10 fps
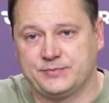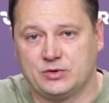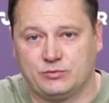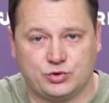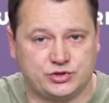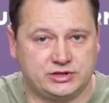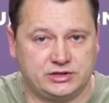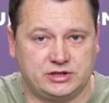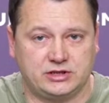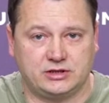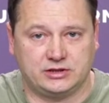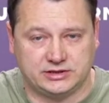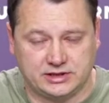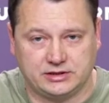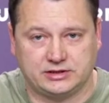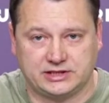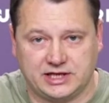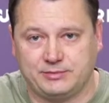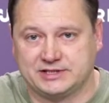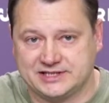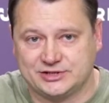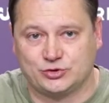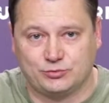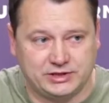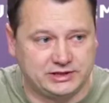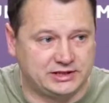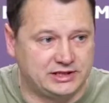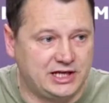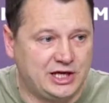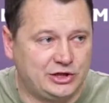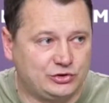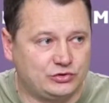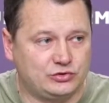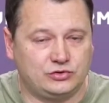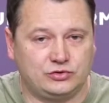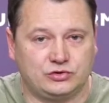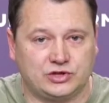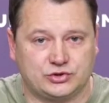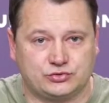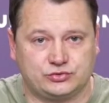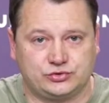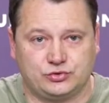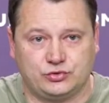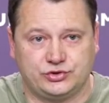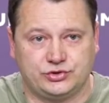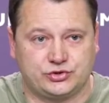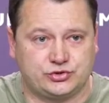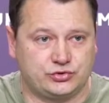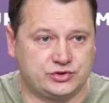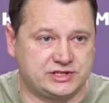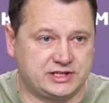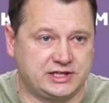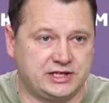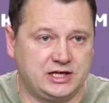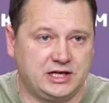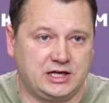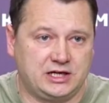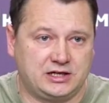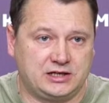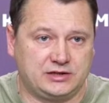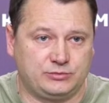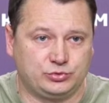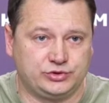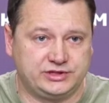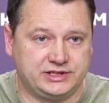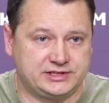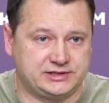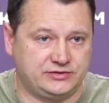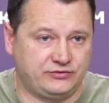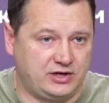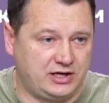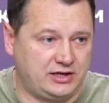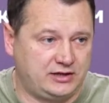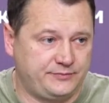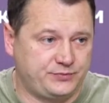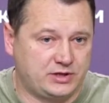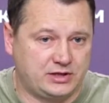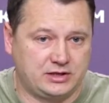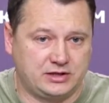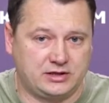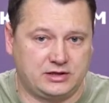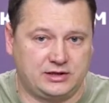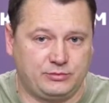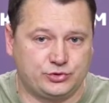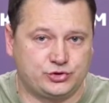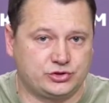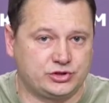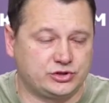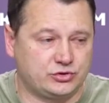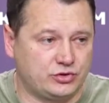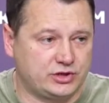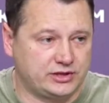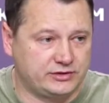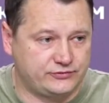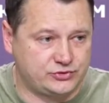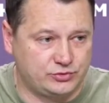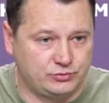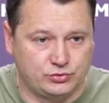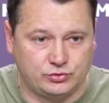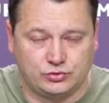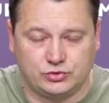Speaking of the time that we need to do it, I'm saying today that it will be about 2 or 4 years